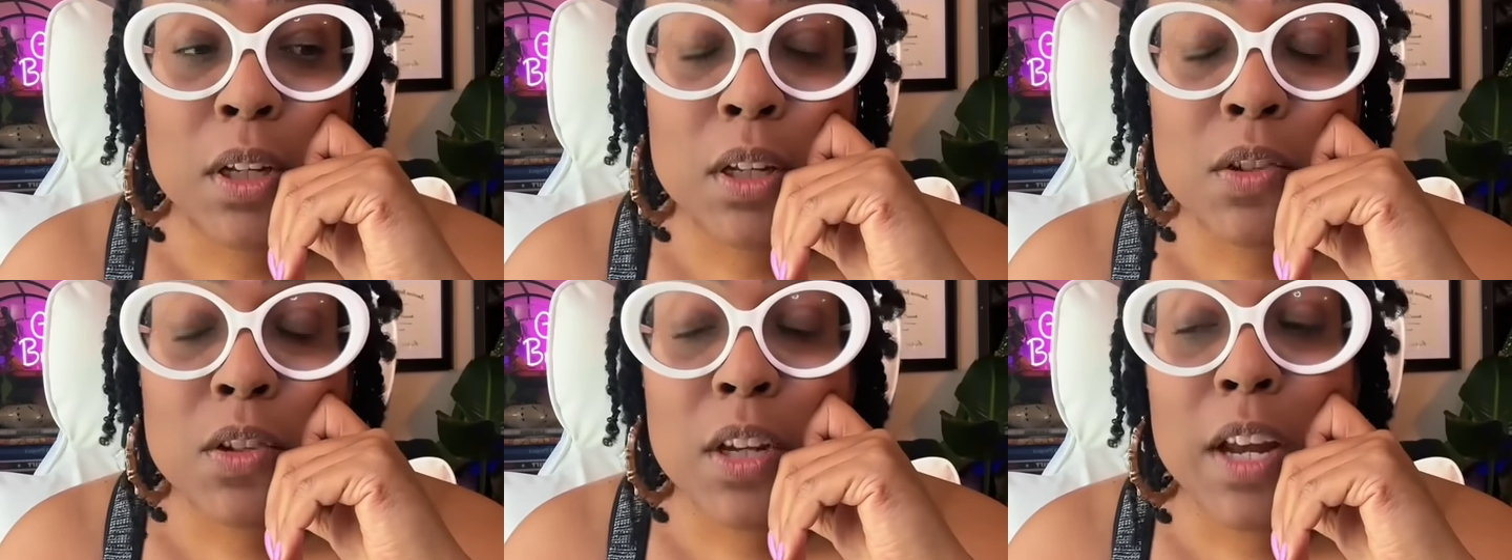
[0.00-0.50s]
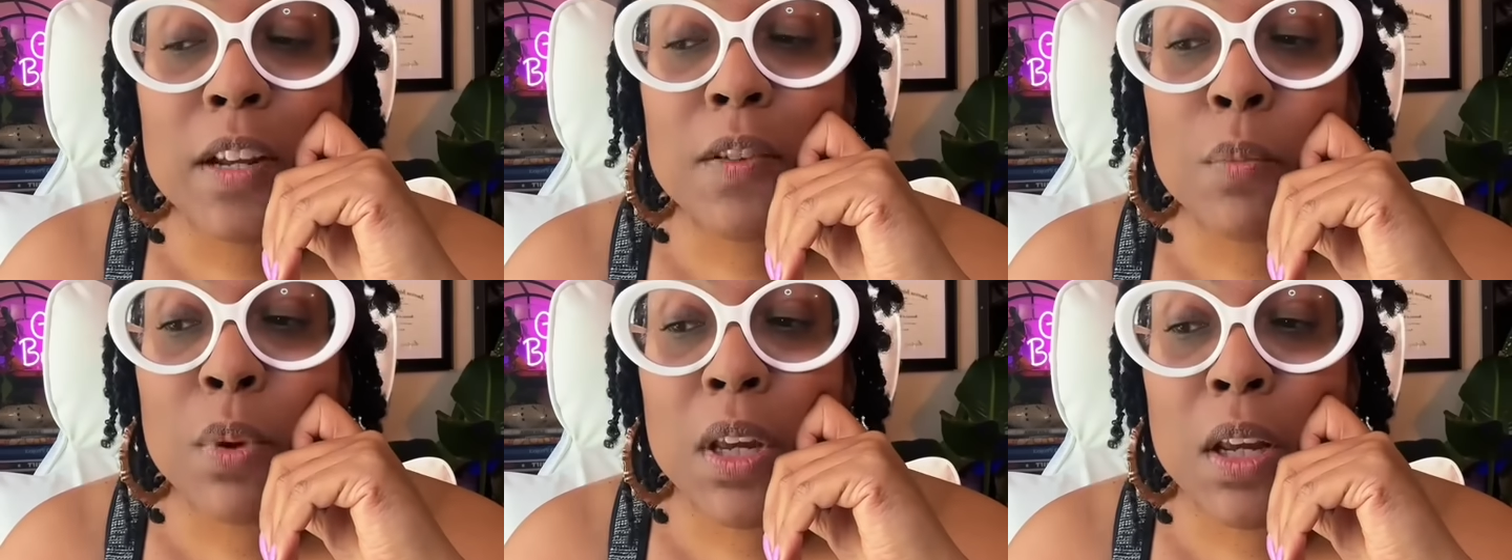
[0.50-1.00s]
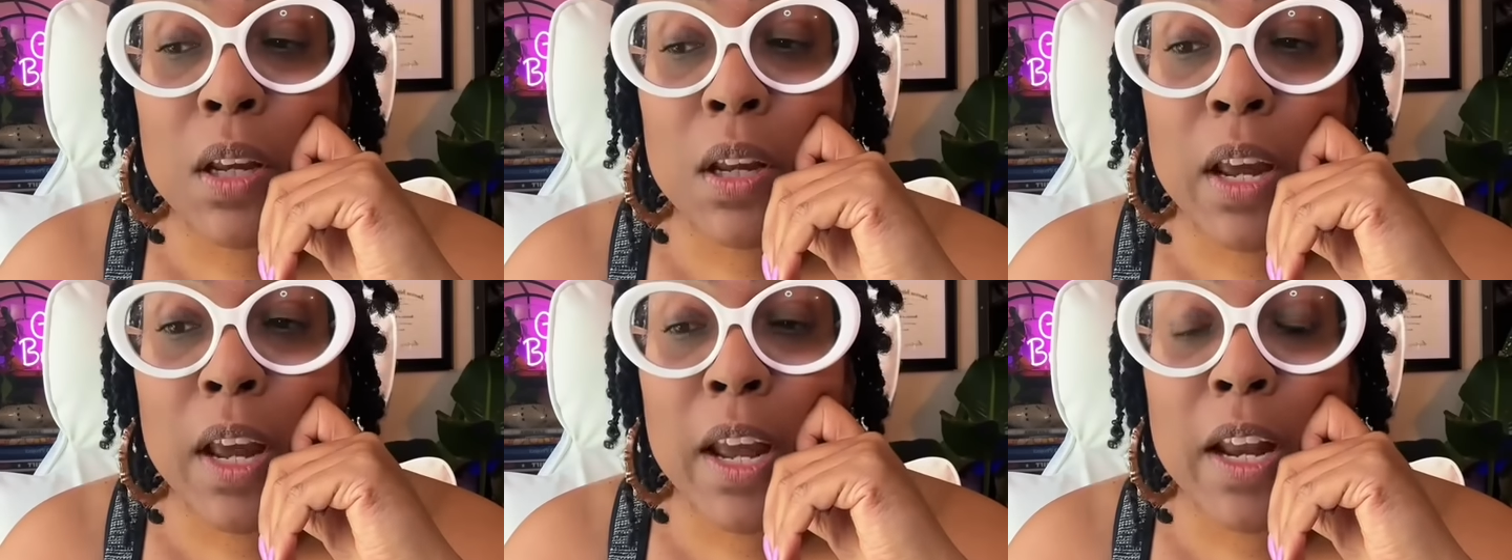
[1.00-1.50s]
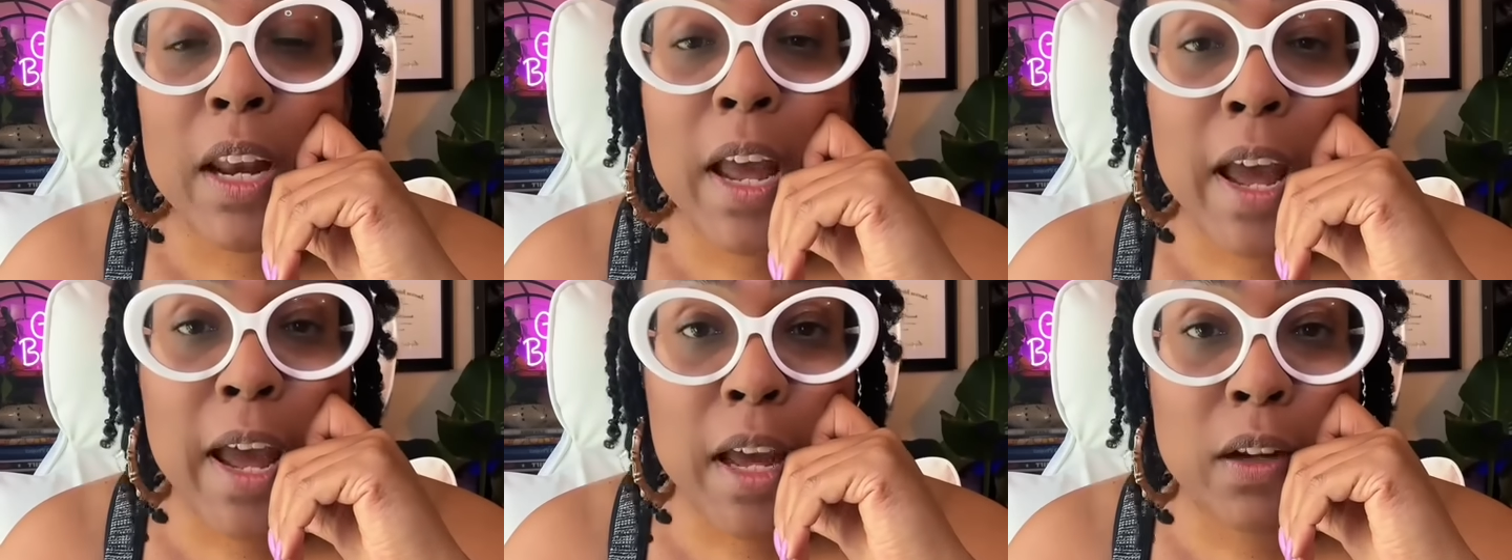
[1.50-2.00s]
She has been an
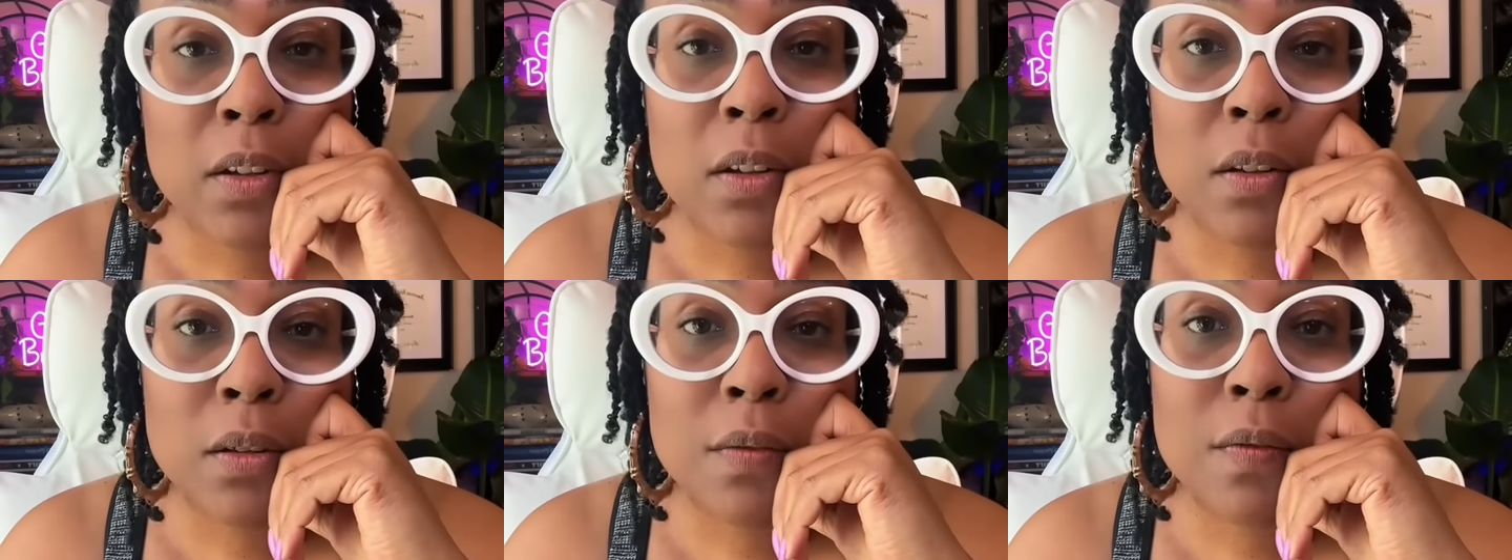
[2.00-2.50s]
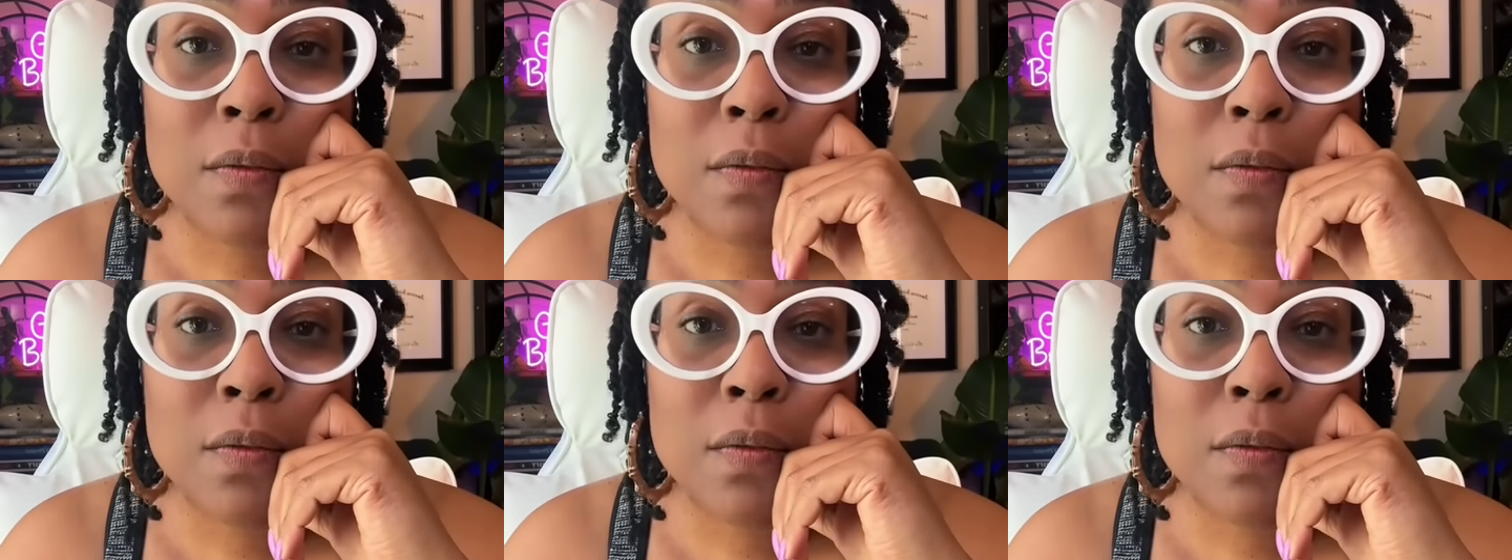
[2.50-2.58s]
active